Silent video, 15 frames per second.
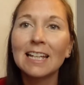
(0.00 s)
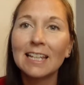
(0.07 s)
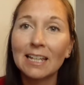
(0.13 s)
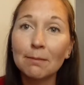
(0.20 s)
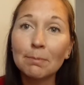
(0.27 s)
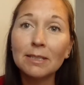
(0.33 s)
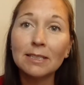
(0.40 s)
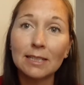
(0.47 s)

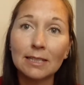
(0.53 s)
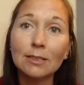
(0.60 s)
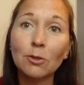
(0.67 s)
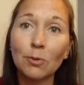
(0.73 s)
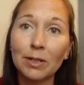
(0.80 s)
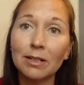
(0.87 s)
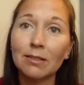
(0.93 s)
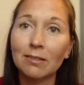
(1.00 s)
Campus is
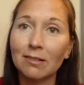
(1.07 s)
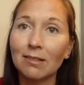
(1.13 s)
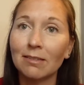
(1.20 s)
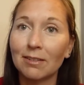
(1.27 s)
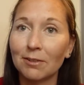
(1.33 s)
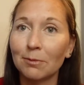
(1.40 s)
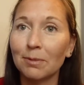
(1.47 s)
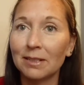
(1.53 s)
going to look a
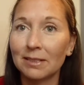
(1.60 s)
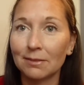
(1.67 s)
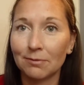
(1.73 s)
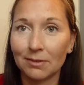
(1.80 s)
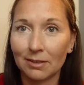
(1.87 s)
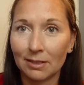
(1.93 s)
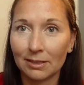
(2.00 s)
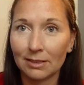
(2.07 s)
little bit
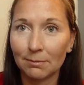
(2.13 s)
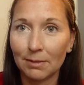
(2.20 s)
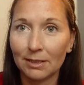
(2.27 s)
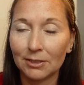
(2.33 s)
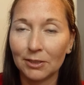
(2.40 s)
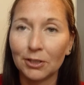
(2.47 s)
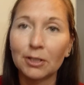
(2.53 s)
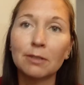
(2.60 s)
different this
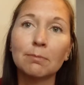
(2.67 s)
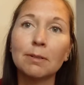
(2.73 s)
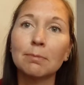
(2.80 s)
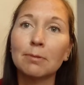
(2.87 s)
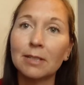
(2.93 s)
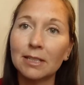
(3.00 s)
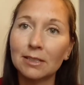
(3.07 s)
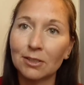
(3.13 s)
semester, but
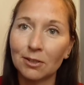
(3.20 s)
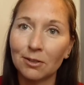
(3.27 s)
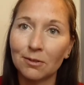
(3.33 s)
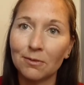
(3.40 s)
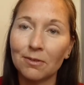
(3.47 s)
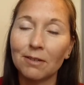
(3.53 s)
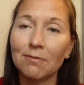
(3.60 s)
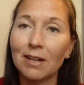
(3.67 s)
please know
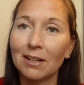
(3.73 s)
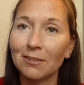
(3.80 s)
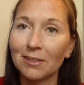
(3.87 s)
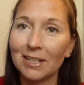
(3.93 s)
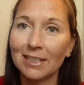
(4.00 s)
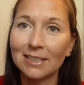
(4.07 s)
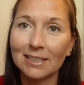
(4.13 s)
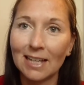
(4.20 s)
that
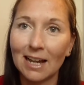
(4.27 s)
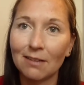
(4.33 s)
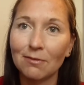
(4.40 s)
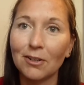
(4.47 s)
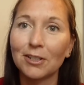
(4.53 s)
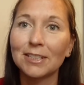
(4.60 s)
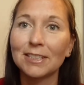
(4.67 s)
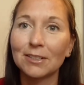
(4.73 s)
faculty and staff
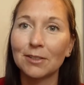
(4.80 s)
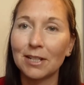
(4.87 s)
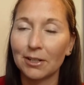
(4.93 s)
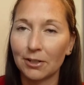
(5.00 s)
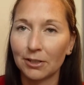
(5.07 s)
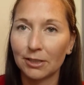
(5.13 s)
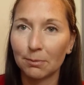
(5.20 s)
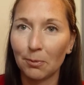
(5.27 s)
are still here
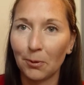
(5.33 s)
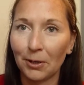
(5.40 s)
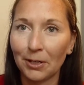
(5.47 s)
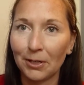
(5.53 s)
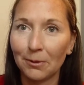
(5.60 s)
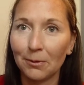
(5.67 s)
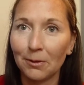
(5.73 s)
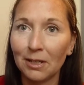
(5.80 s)
to support
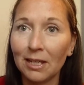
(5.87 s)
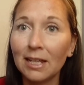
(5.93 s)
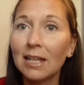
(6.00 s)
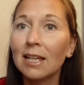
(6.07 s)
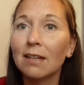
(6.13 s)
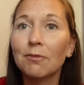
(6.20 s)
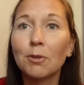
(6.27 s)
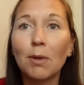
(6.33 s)
you.
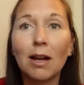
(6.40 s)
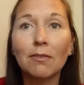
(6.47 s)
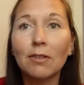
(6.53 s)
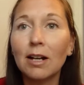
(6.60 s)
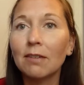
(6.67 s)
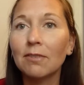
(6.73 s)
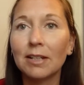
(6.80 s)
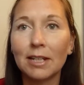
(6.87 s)
If you ever
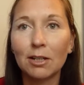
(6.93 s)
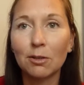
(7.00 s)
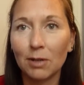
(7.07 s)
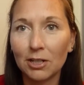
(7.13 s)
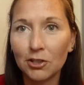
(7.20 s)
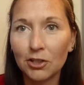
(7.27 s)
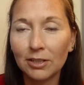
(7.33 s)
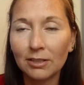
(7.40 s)
have any
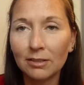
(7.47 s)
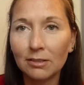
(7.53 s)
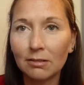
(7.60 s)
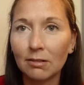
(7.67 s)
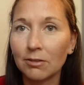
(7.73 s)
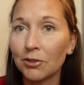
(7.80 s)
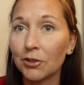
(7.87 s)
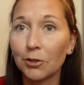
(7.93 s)
questions or
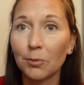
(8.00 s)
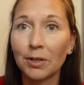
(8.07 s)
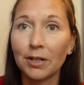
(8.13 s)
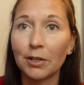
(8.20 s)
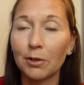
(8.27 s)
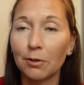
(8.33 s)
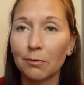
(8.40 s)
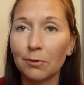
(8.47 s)
aren't sure where to
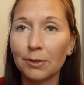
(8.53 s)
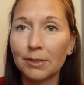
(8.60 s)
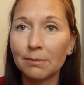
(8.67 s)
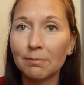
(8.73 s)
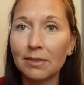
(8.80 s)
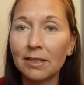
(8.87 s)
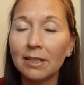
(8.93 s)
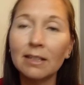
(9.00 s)
go for
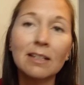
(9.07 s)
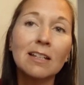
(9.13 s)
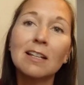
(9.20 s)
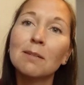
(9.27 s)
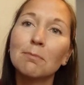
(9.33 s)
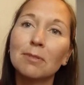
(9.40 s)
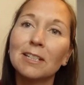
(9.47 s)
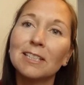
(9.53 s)
something,
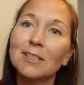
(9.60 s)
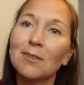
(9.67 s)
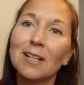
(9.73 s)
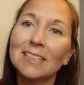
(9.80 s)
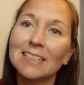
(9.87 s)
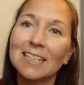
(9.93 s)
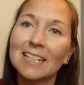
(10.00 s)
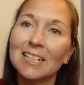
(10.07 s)
please don't
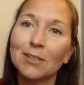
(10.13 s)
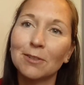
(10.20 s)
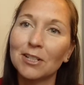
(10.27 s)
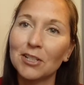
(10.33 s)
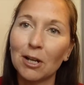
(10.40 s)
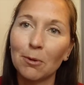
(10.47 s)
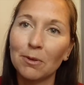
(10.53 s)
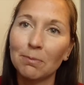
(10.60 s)
hesitate to
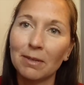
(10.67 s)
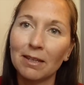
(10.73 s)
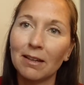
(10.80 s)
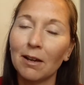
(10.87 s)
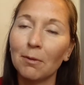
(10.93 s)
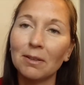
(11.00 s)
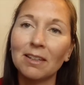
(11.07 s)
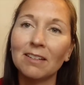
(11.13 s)
reach out with me.
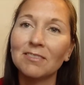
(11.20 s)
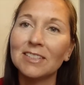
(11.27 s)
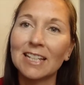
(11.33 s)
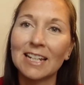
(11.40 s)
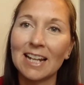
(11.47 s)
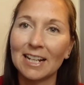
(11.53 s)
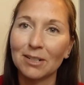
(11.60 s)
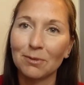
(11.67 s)
I would love to
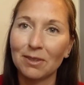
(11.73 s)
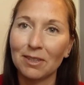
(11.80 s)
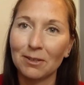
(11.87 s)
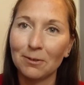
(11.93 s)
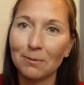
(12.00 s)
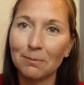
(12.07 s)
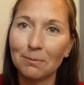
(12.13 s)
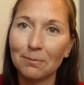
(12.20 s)
connect with
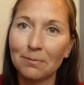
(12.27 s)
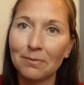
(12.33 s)
you.